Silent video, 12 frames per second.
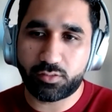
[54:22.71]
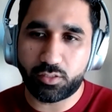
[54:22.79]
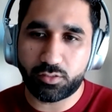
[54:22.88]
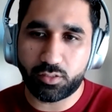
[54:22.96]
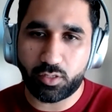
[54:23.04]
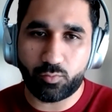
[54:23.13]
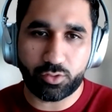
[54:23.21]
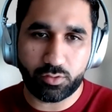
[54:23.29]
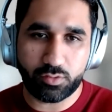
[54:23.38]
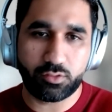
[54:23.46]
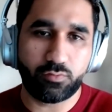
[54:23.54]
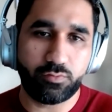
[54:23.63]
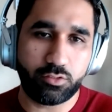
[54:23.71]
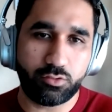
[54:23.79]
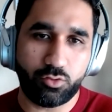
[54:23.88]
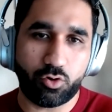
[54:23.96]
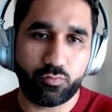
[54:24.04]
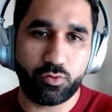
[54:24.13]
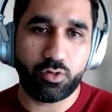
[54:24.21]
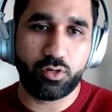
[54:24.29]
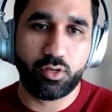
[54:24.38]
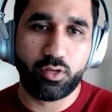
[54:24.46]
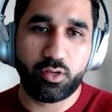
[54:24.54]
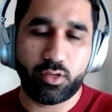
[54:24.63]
session. Hey, what are the services you offer?